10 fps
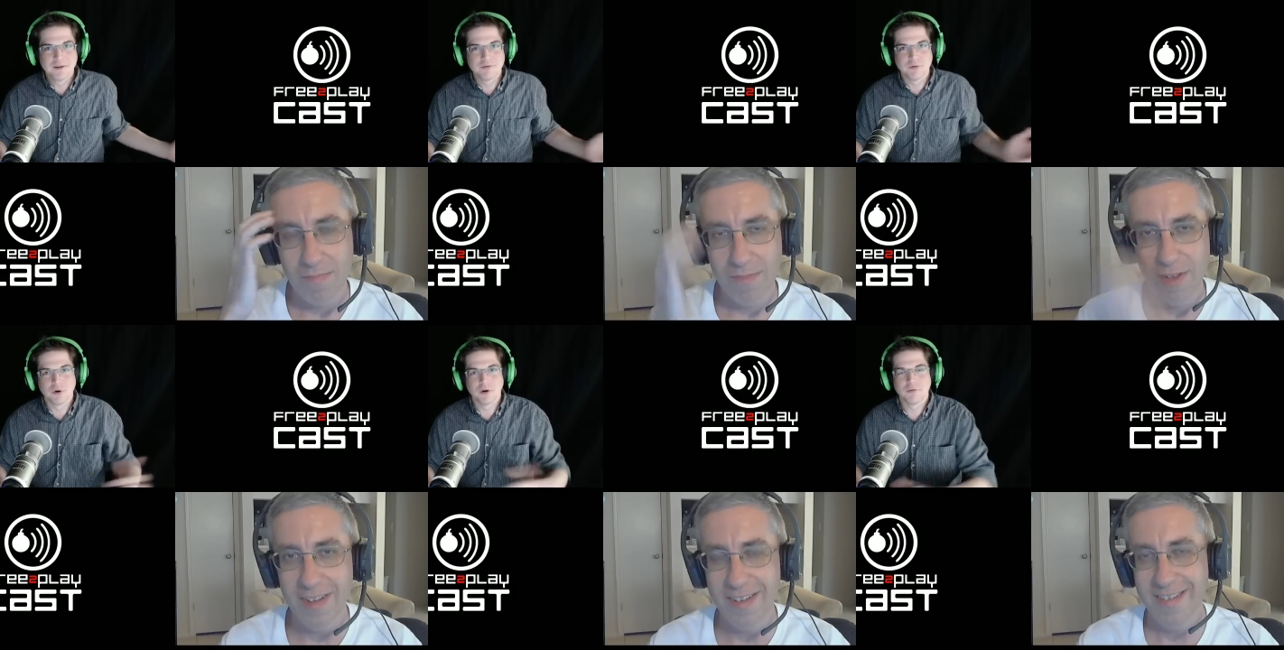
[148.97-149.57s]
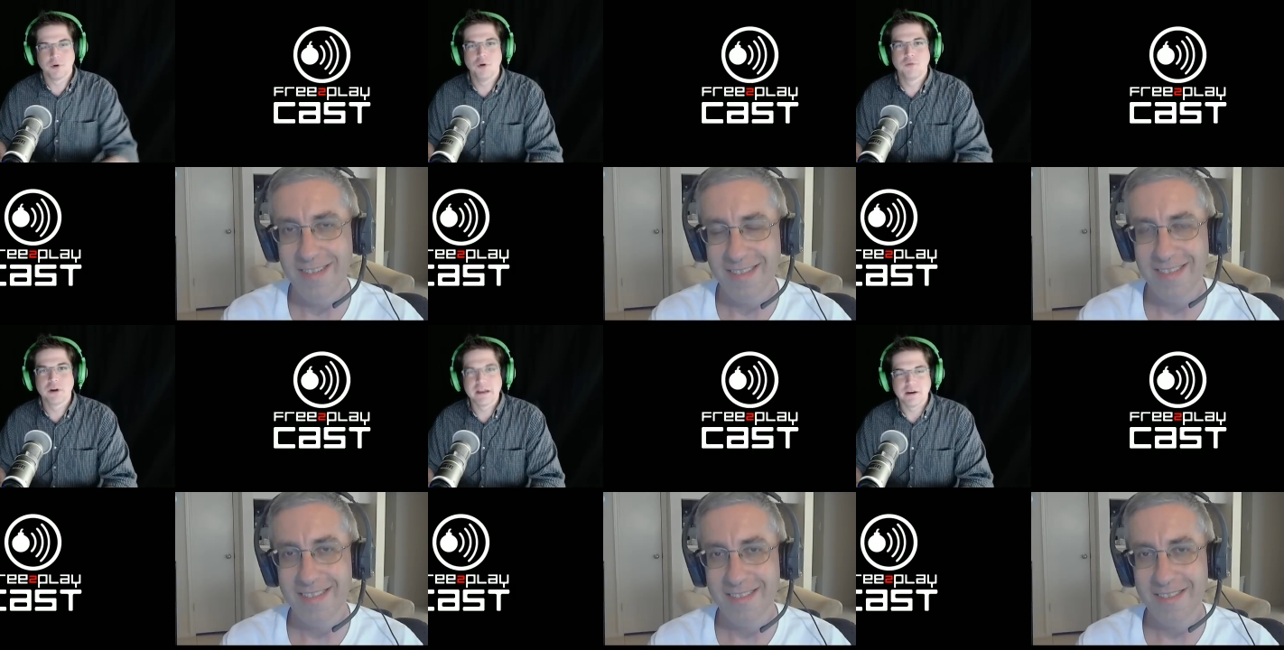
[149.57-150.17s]
Speaker 1: for for
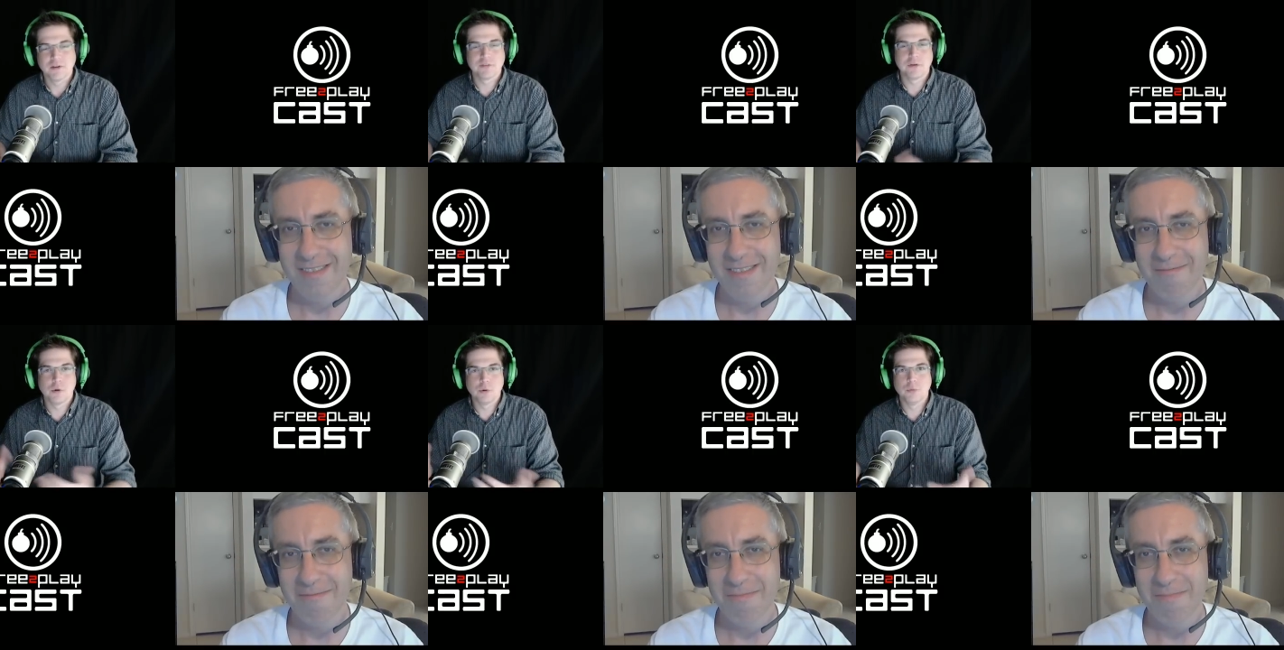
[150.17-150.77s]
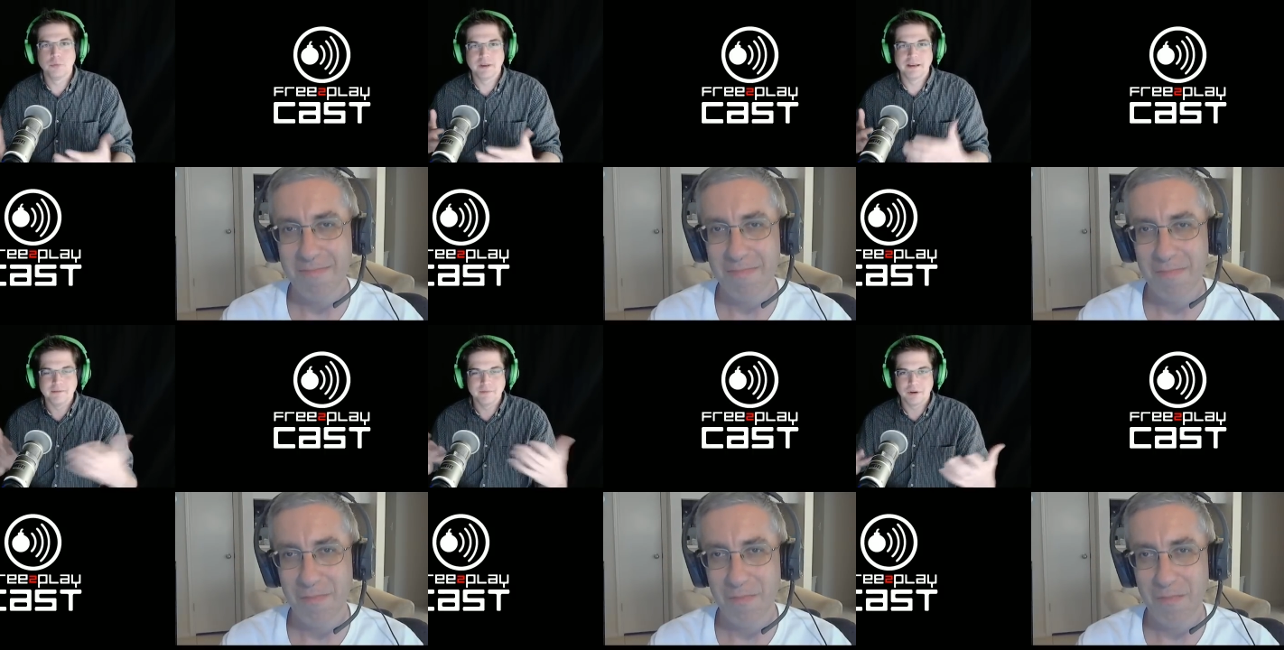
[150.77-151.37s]
over a year, so
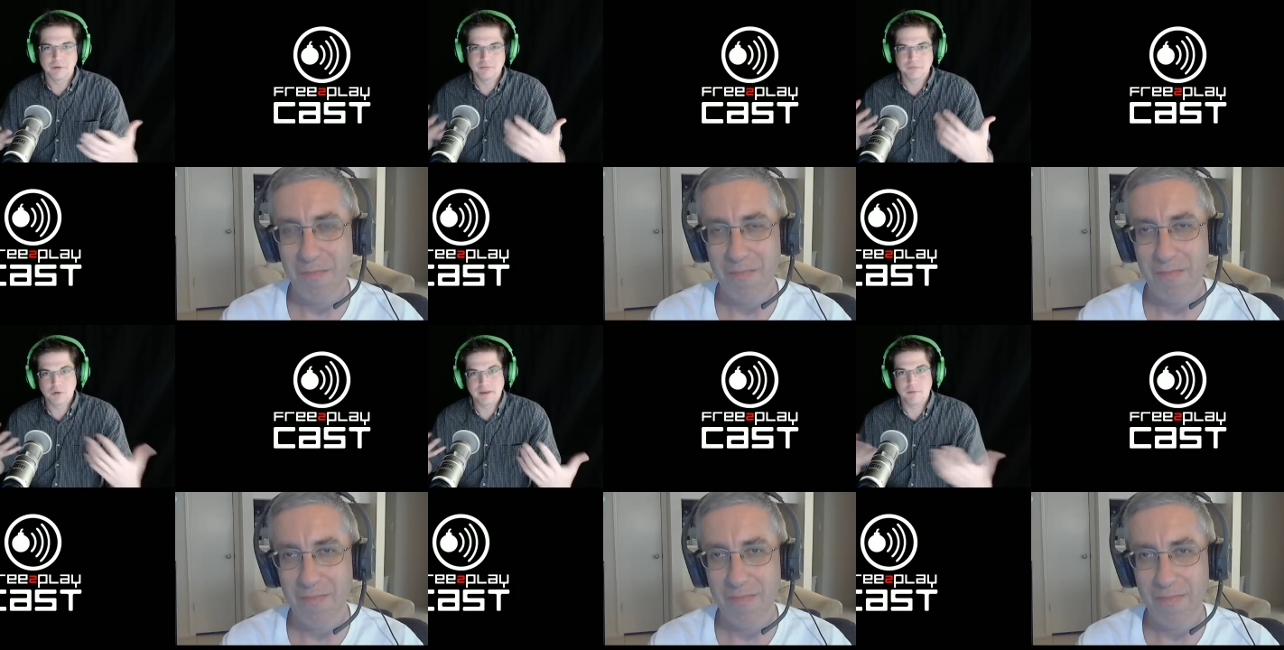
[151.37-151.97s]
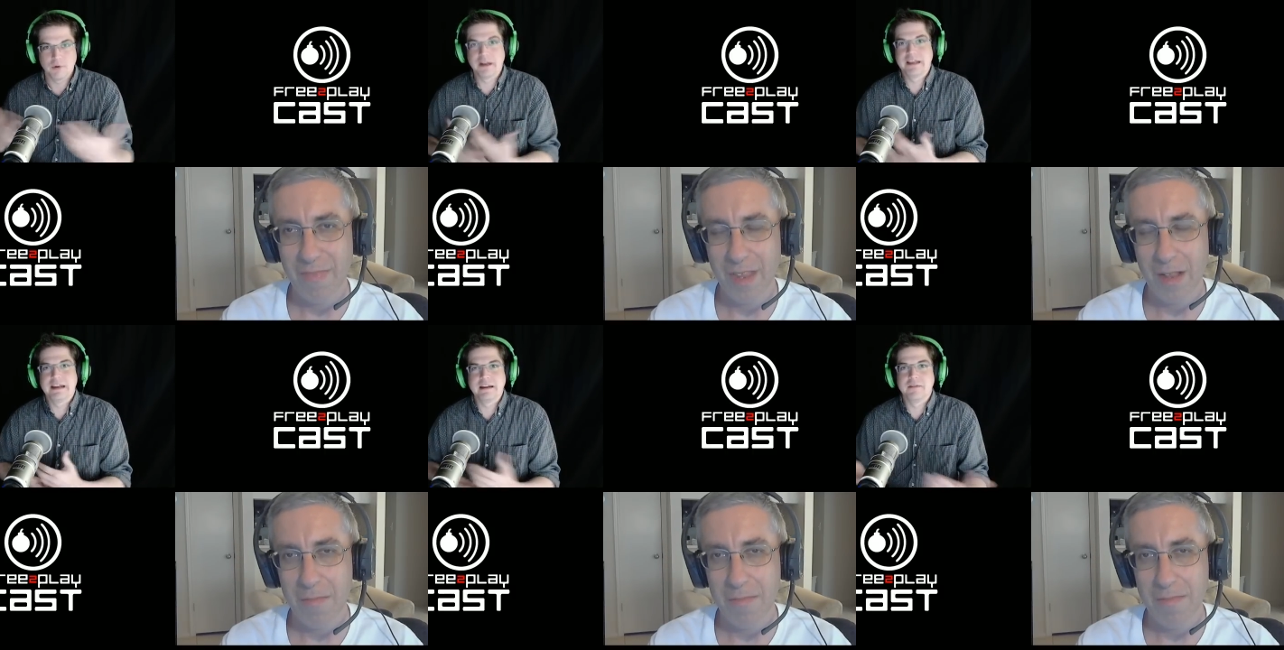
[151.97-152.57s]
they, you know, okay, we're going to
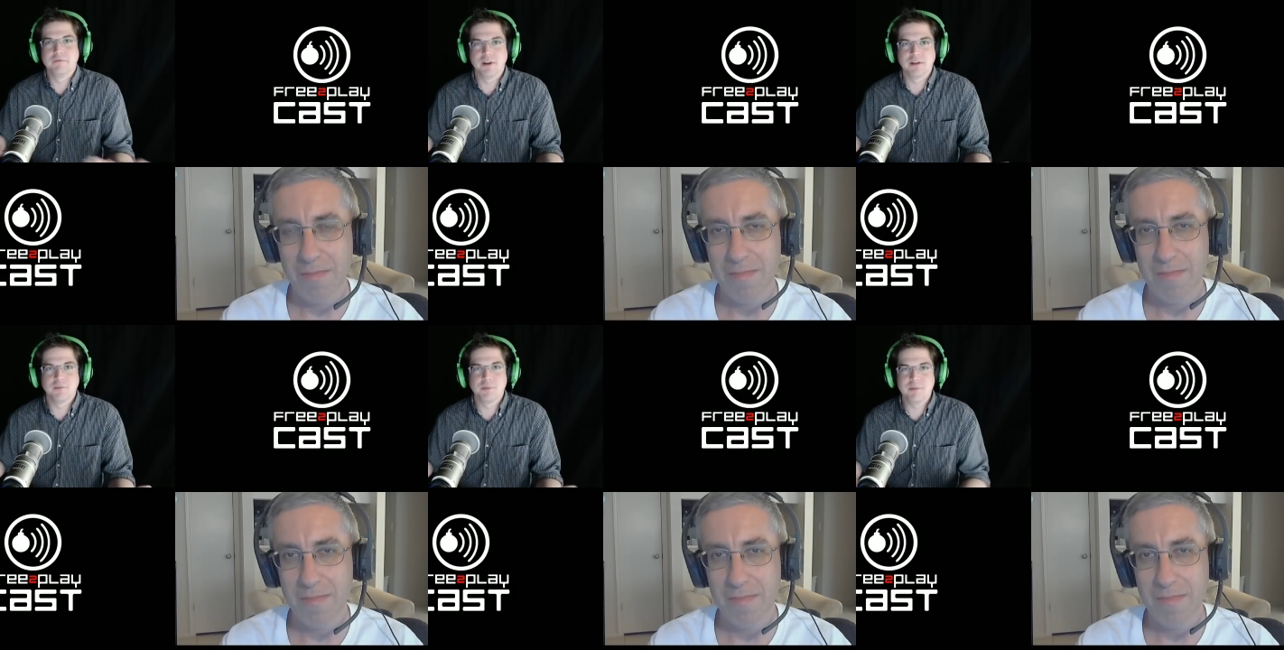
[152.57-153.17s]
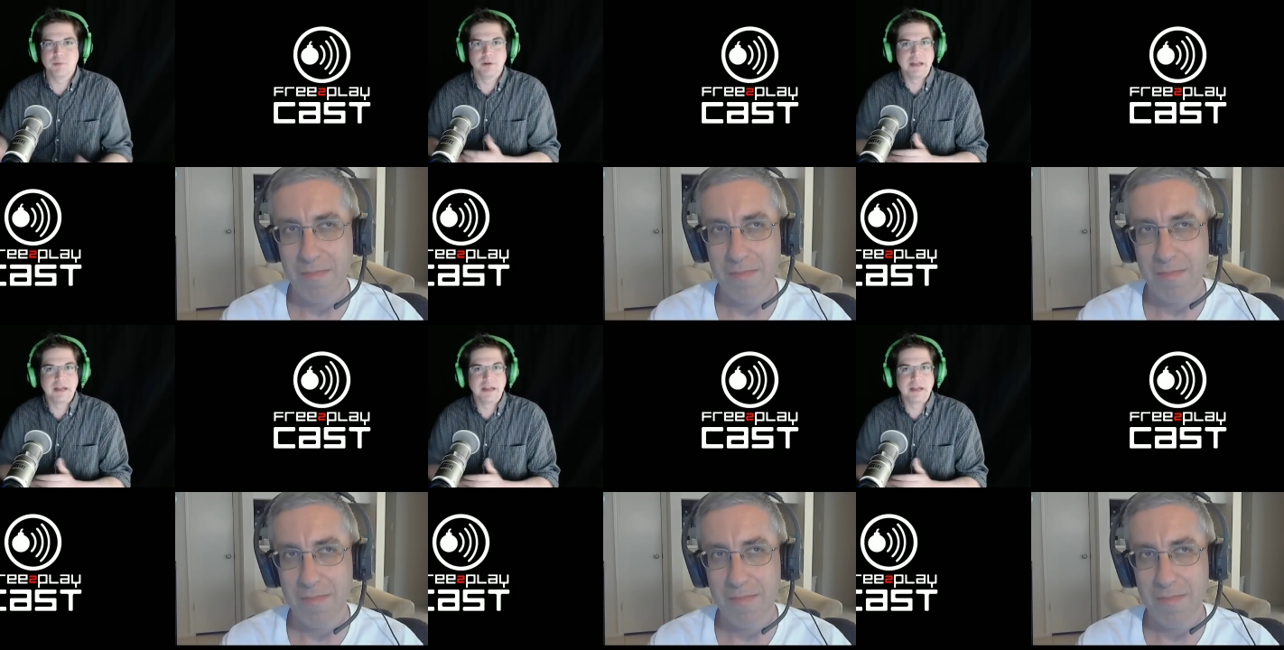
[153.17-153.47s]
get an influx of people.